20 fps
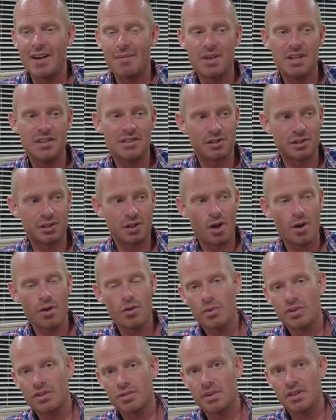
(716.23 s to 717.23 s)
It's low,
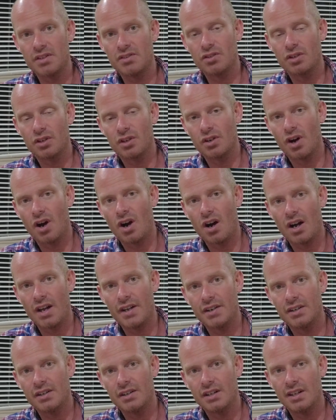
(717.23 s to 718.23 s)
which means you can
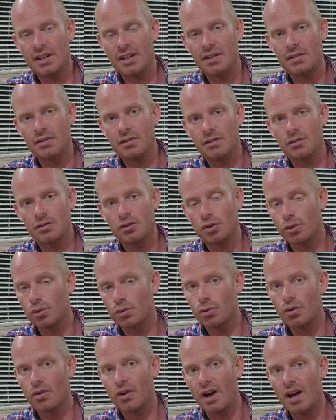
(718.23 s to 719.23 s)
hide it in
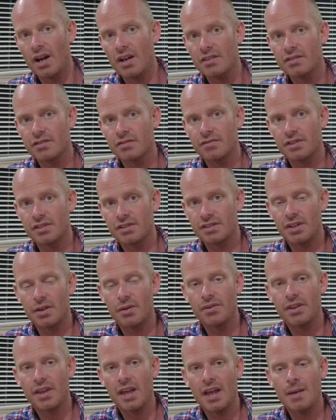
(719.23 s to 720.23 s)
tall grass for
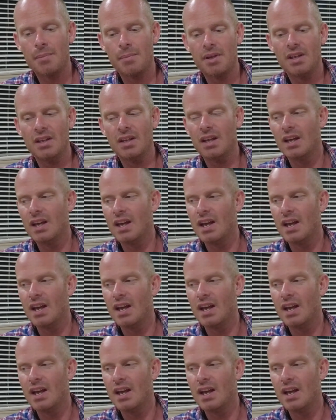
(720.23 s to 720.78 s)
stealth camping.